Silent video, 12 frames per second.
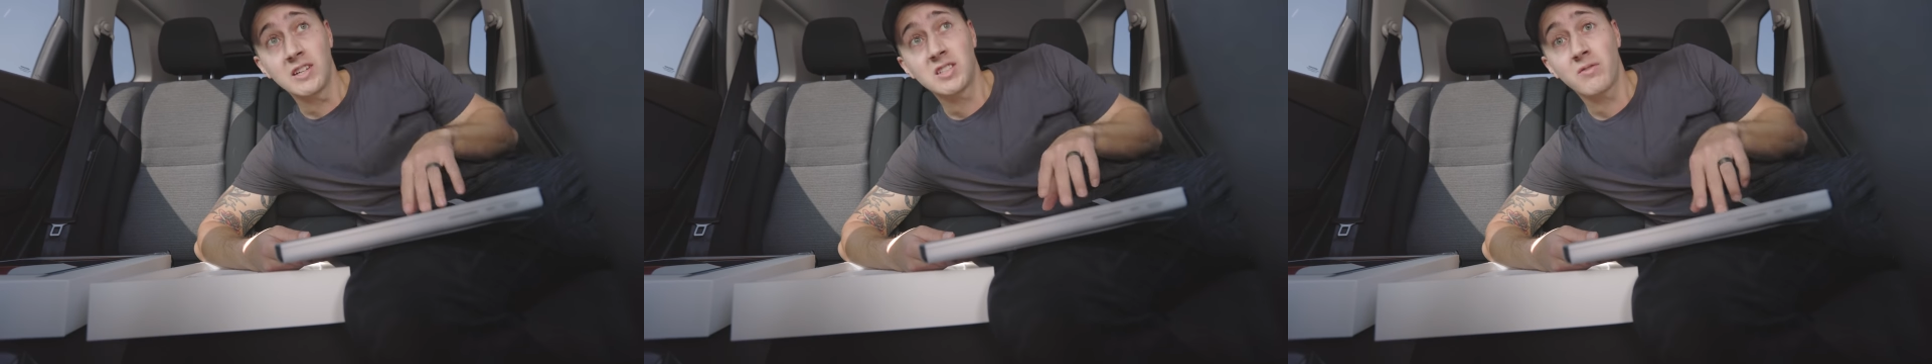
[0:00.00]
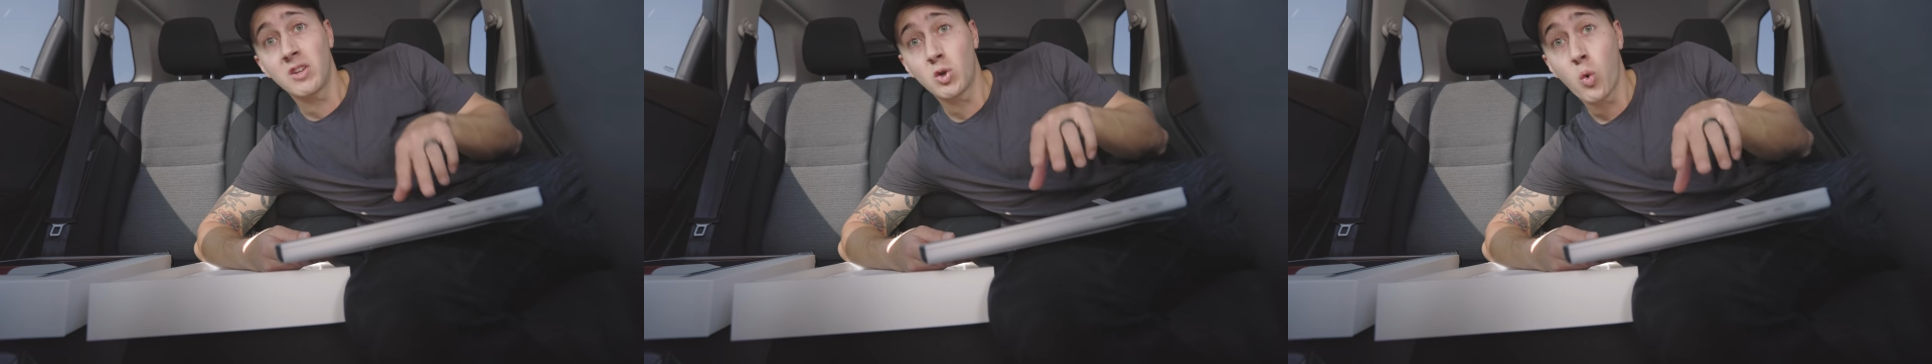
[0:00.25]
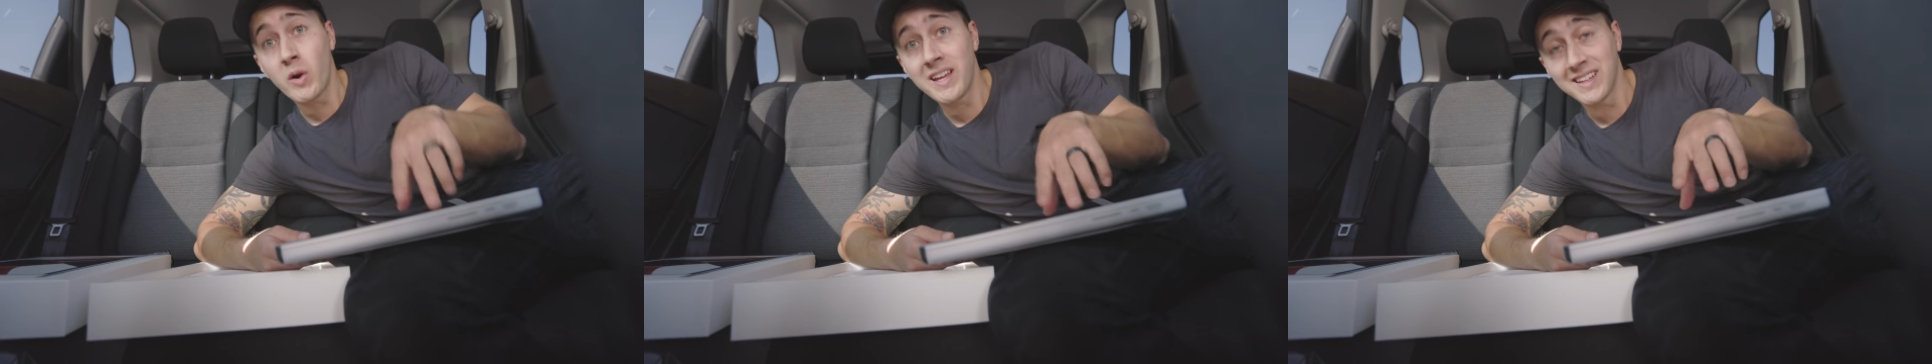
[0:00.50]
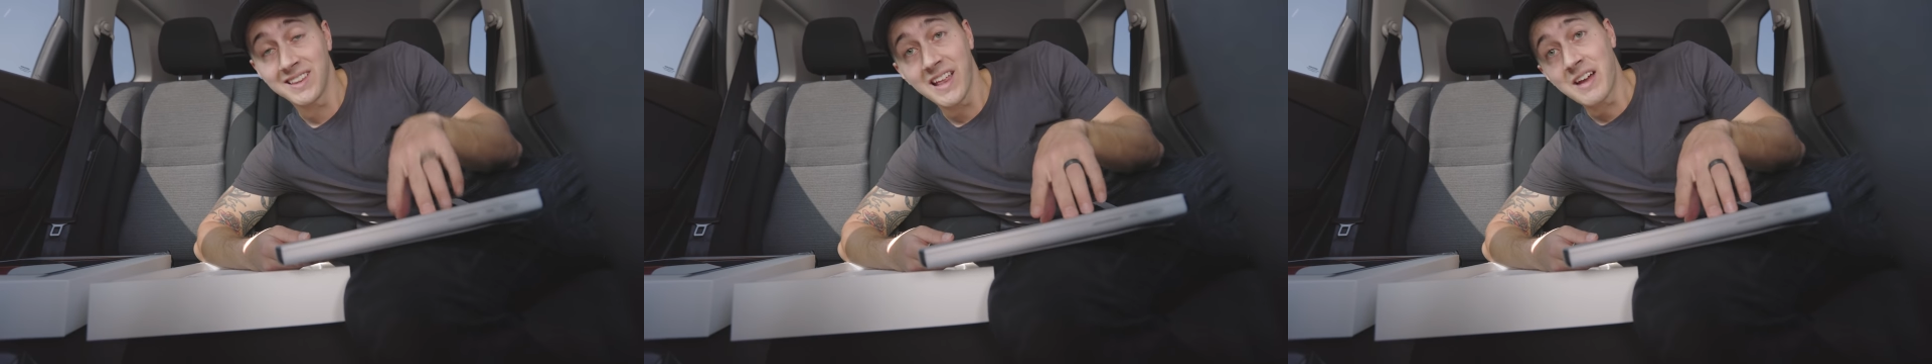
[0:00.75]
I used to have the
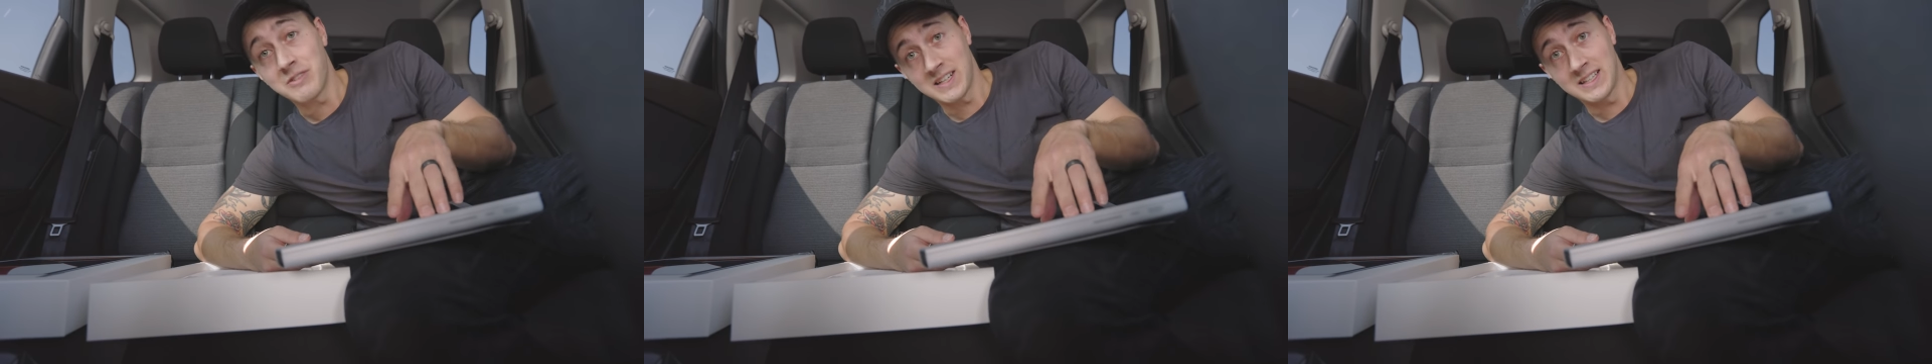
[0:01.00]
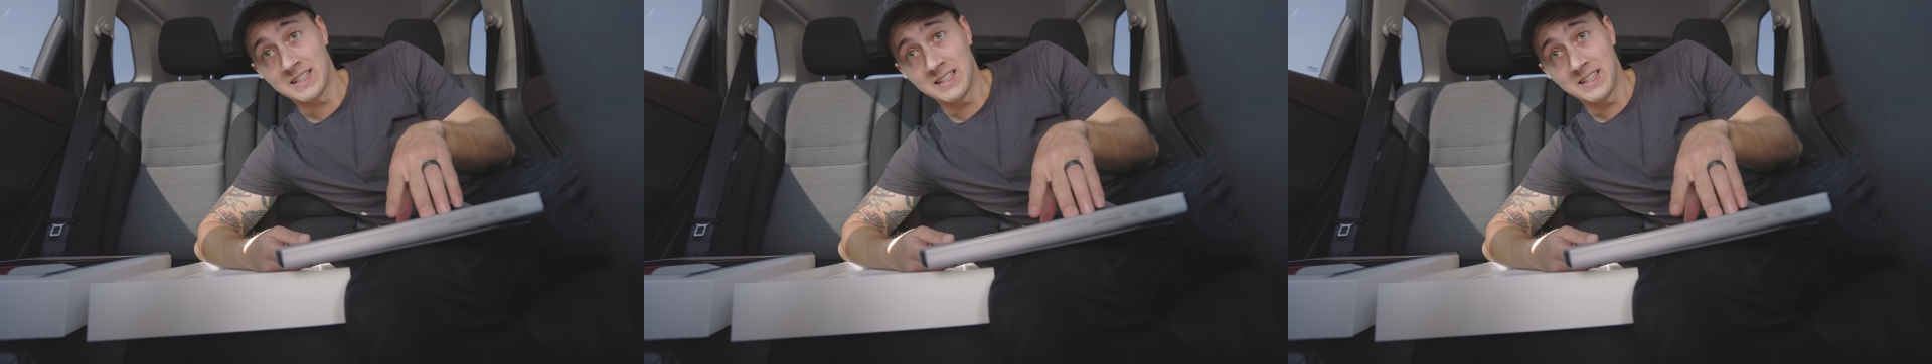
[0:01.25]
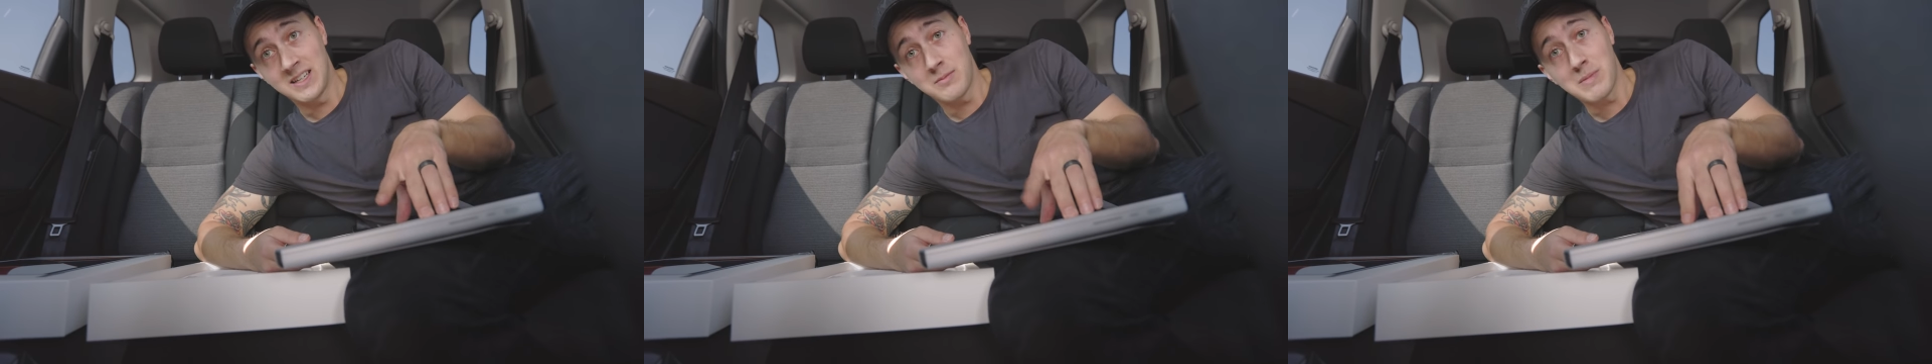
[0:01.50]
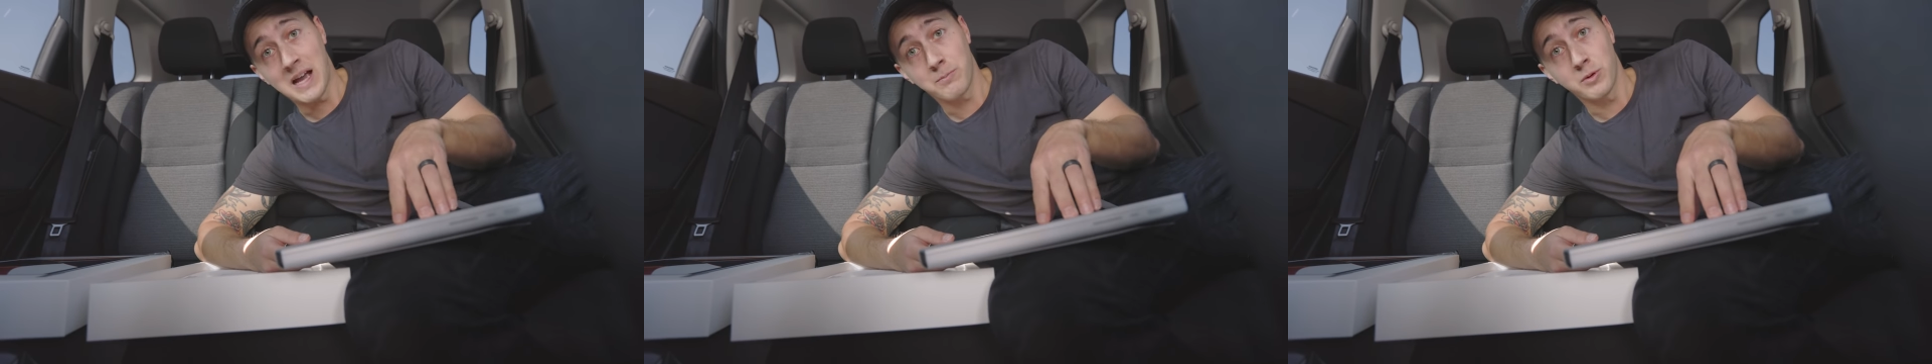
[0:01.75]
2011
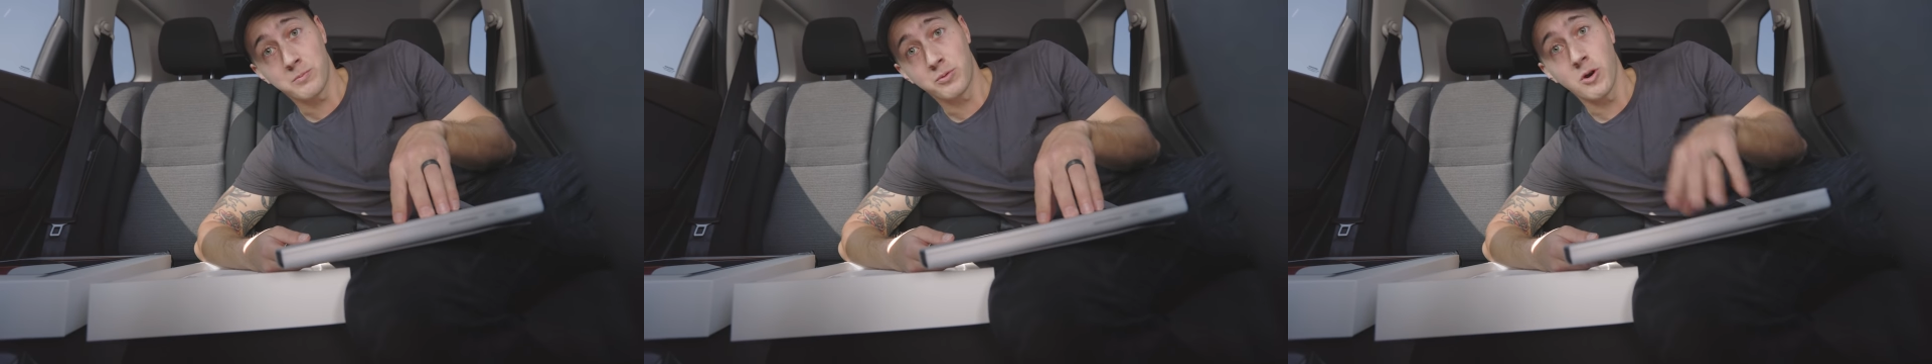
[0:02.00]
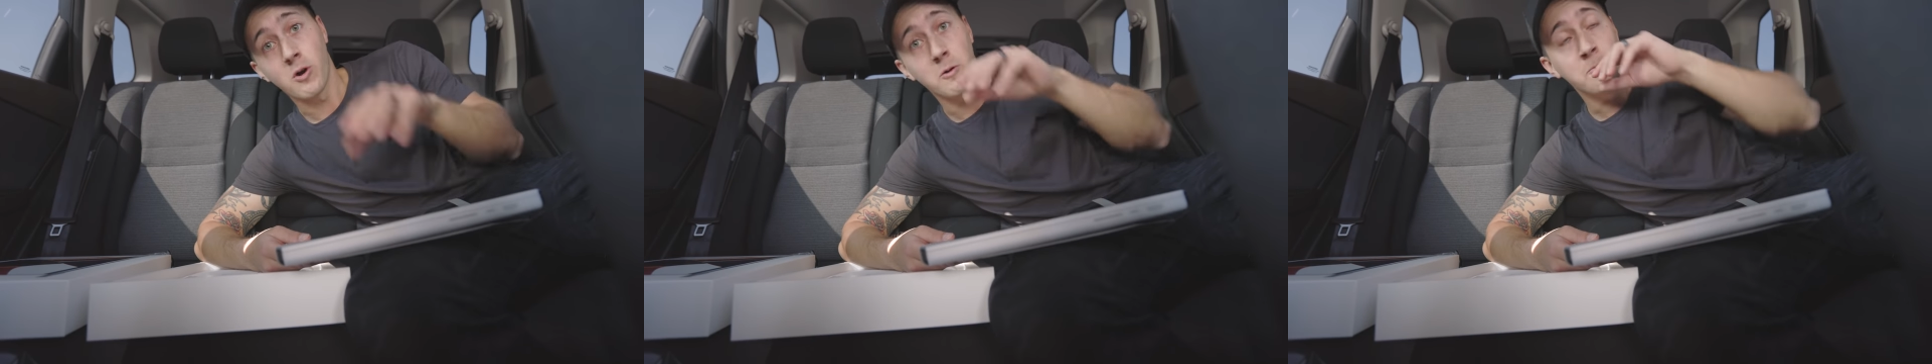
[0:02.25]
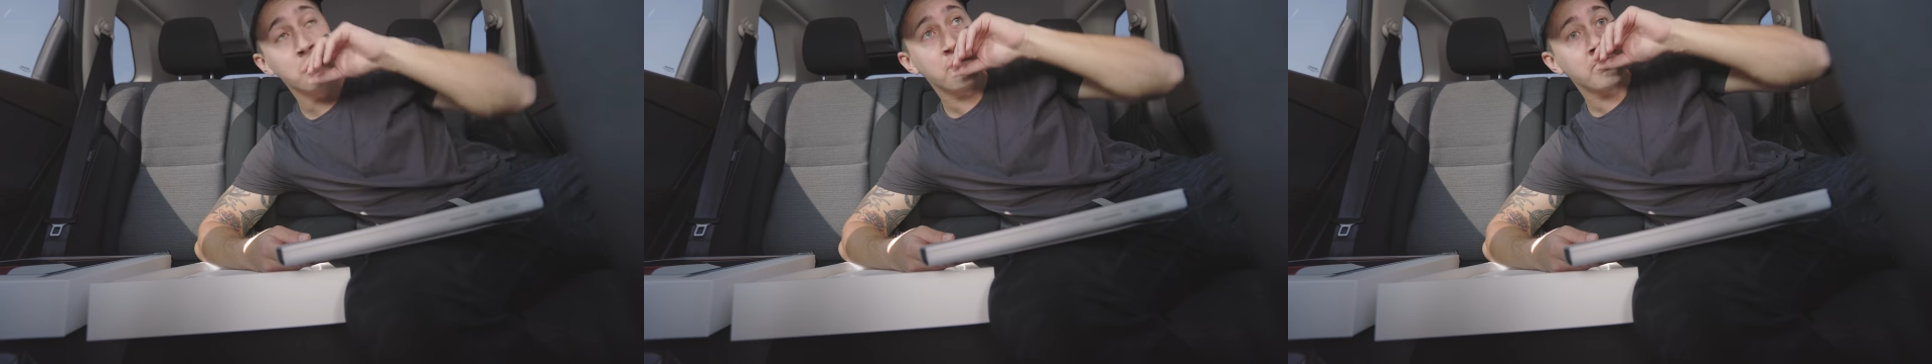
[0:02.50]
MacBook Pro.